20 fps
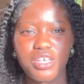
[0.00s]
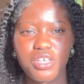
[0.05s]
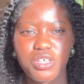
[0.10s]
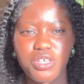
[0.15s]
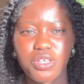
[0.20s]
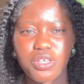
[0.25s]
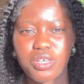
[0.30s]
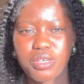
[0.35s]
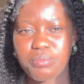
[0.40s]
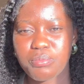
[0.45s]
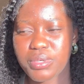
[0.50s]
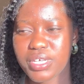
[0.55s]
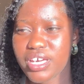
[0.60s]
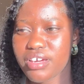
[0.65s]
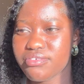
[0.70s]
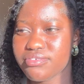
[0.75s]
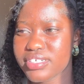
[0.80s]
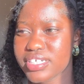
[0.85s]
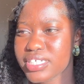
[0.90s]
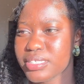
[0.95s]
you could be a
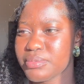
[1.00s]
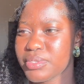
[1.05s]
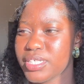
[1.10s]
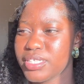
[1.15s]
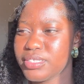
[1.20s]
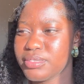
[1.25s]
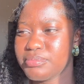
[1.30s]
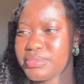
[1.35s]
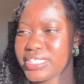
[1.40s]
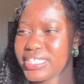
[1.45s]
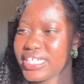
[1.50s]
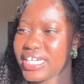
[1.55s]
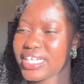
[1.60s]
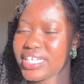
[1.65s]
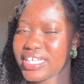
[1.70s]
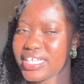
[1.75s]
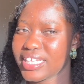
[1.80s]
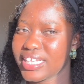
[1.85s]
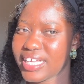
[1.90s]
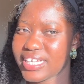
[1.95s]
freshman and you'd be
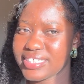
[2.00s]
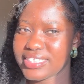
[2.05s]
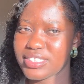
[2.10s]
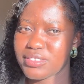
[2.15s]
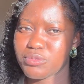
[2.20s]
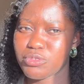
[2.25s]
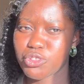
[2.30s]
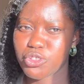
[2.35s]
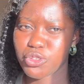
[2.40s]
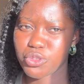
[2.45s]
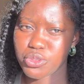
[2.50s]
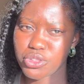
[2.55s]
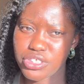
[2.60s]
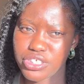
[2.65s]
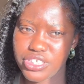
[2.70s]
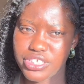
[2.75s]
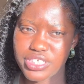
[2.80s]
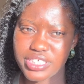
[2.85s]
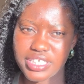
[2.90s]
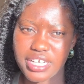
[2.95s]
taking classes with
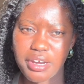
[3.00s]
juniors.